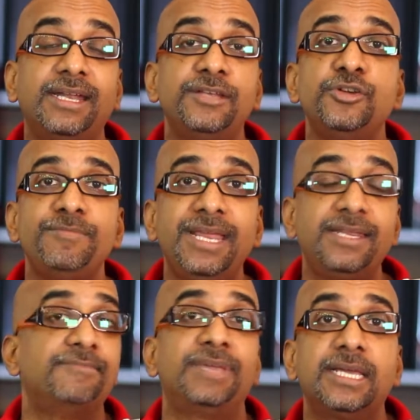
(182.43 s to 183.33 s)
a new
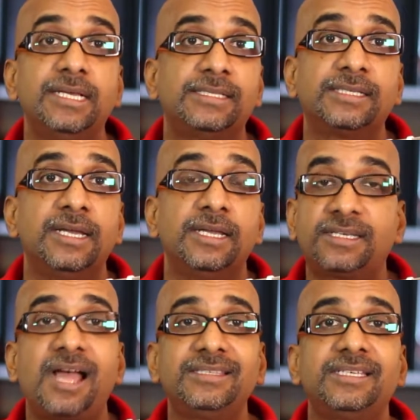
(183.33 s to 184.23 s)
medium because
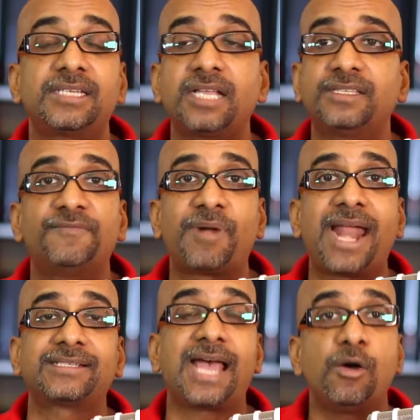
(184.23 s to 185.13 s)
tons and tons of
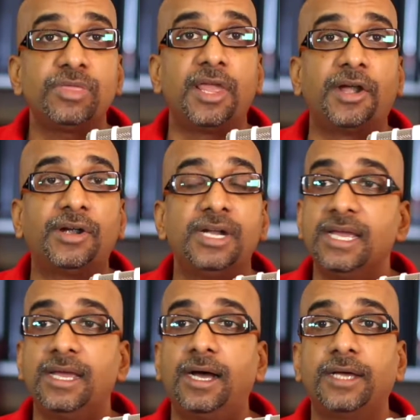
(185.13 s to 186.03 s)
brands out there
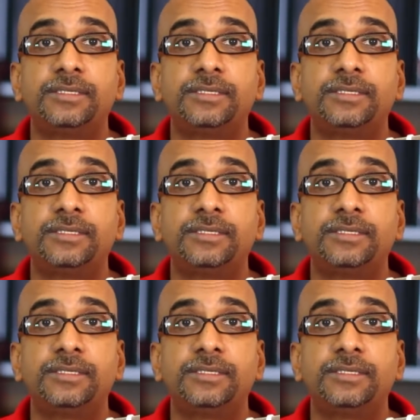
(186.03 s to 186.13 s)
uh,